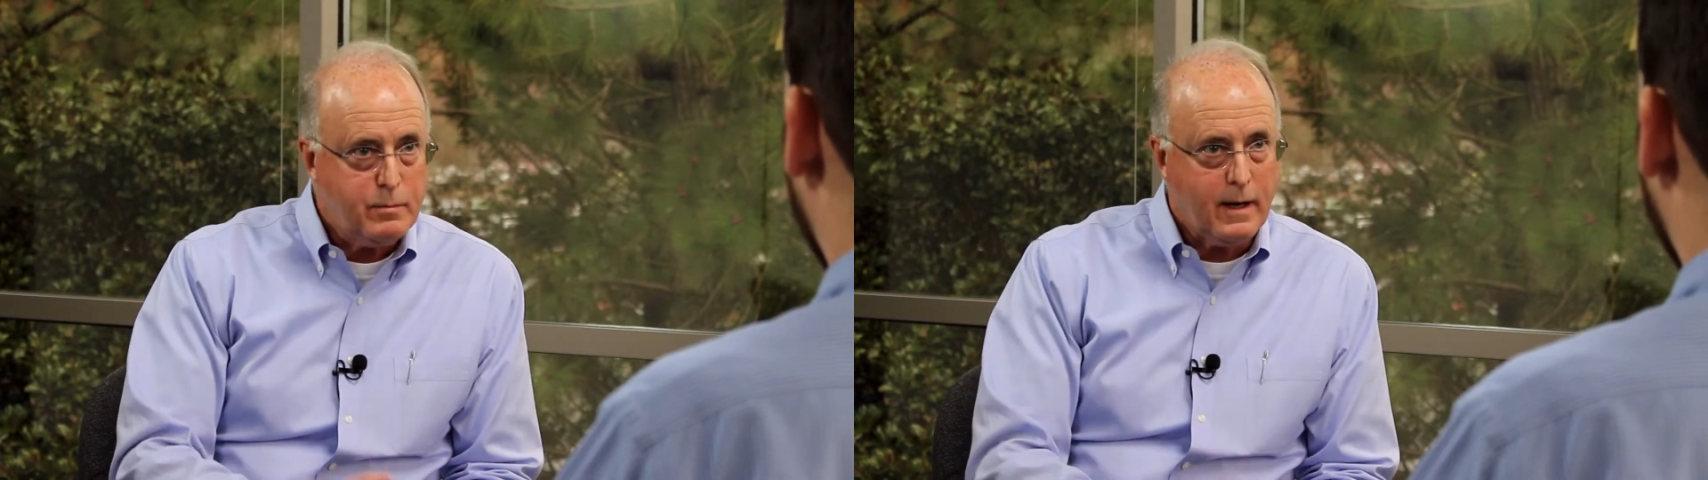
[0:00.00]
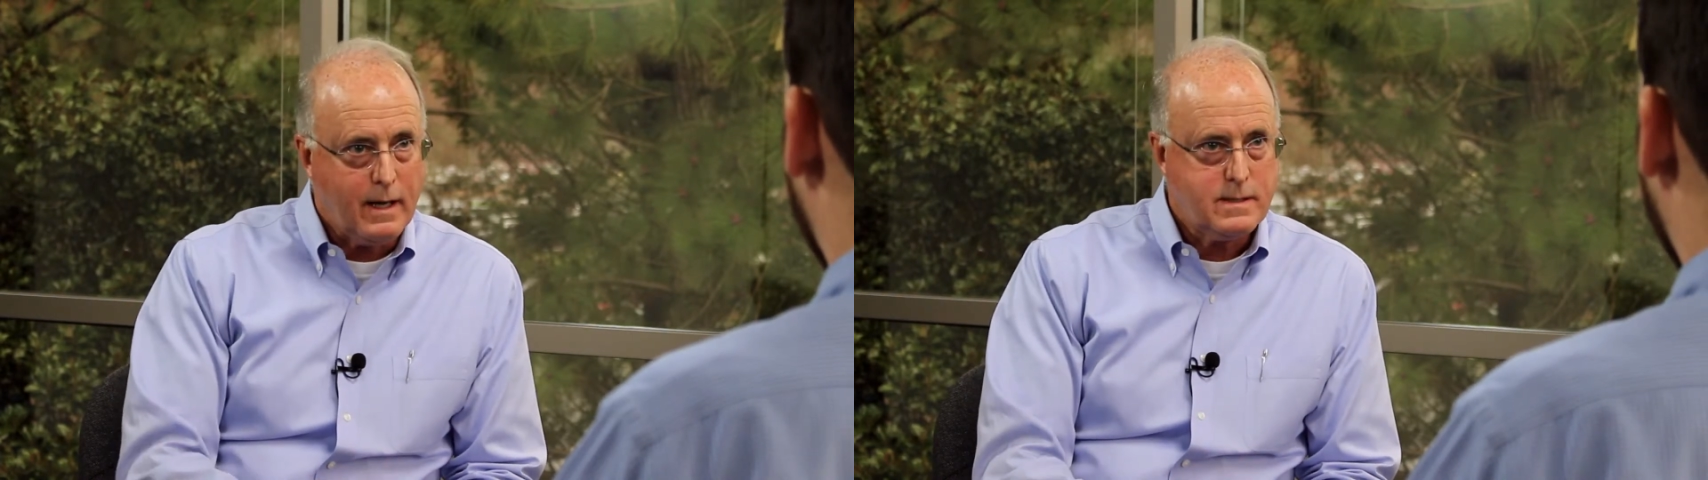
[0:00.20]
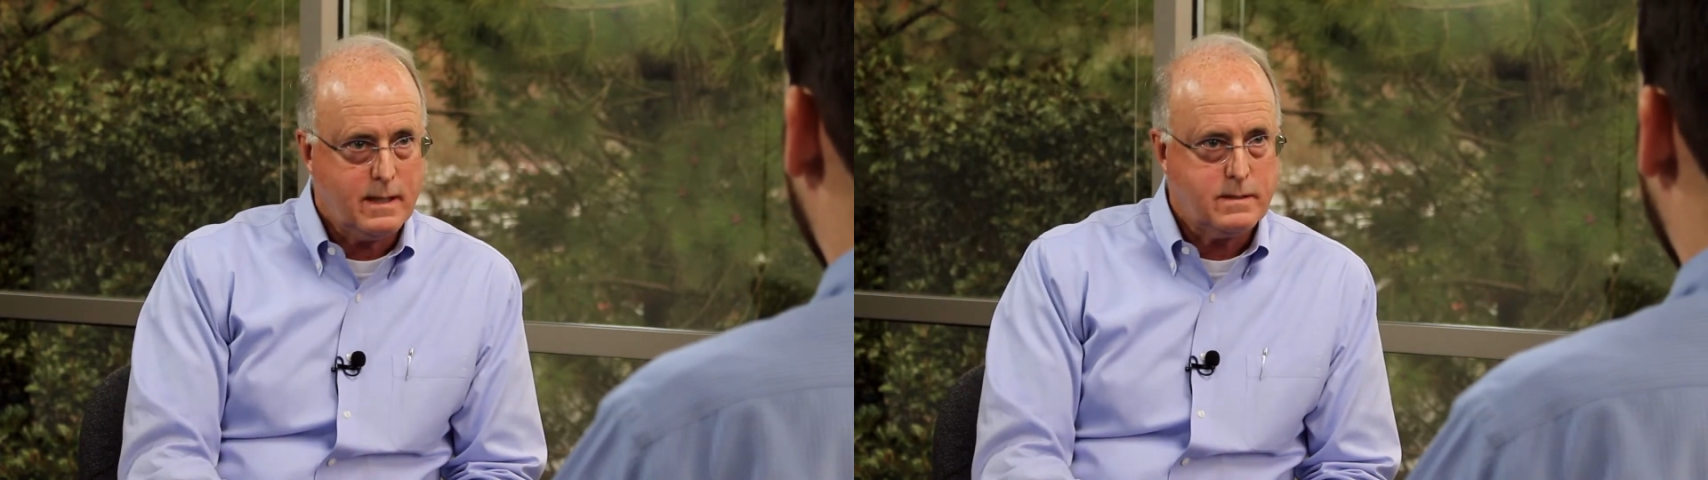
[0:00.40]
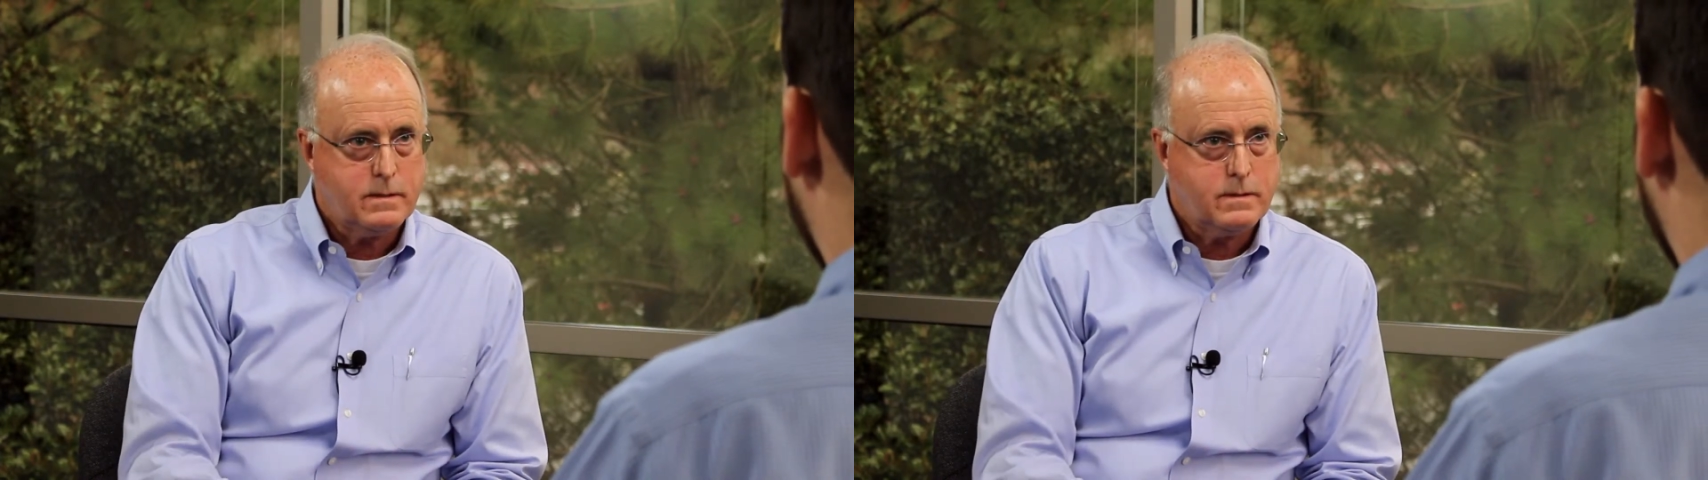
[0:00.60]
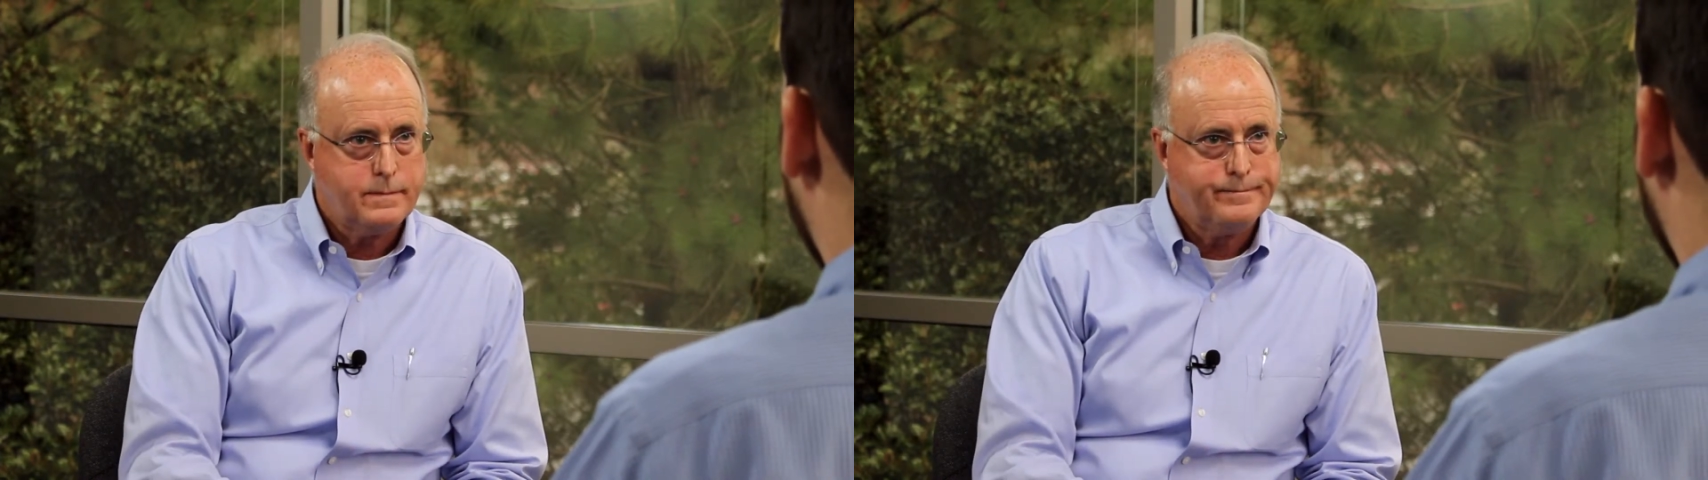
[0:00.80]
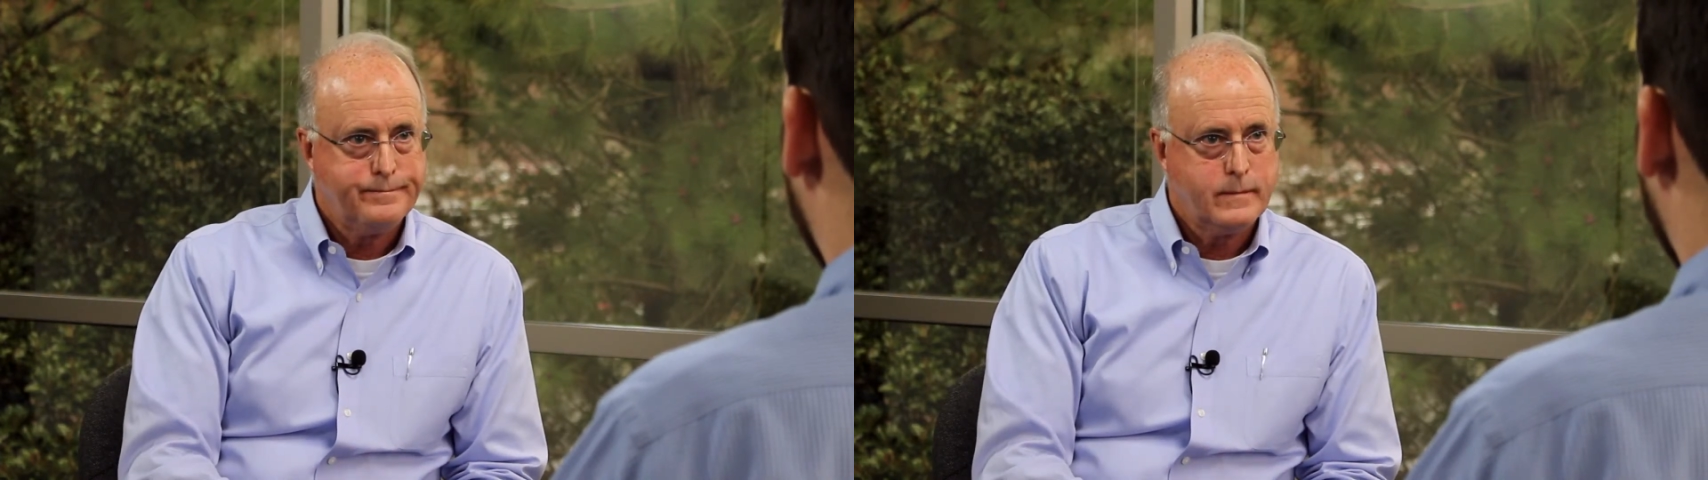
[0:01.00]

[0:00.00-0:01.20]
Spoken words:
processes,